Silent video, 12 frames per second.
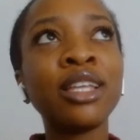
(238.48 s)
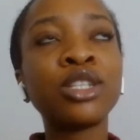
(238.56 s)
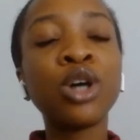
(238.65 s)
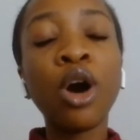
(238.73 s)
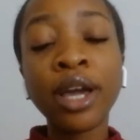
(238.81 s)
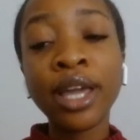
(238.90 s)

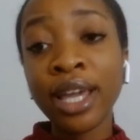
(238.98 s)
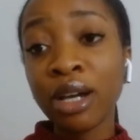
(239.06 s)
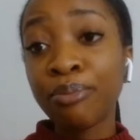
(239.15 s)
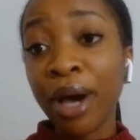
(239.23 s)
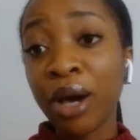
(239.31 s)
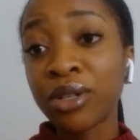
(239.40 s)
talking
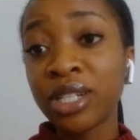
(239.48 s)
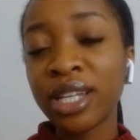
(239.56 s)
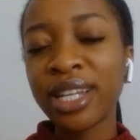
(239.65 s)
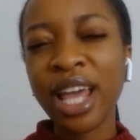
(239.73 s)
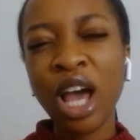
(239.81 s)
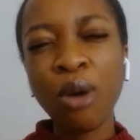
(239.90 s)
about
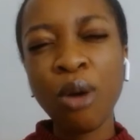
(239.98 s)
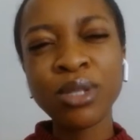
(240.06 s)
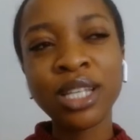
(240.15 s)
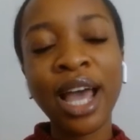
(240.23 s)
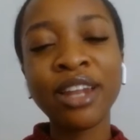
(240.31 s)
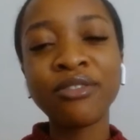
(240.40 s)
it helps
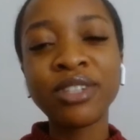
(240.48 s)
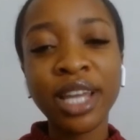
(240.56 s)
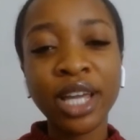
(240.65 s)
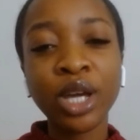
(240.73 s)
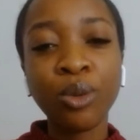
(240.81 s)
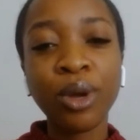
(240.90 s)
to kind of
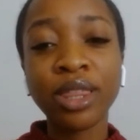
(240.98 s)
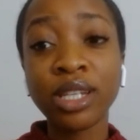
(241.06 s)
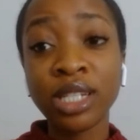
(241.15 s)
take away the